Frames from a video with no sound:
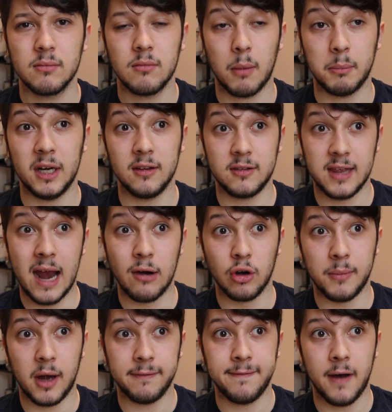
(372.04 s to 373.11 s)
I mean, it's there on
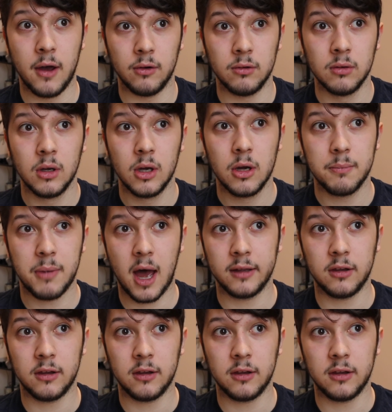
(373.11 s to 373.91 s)
my phone, but I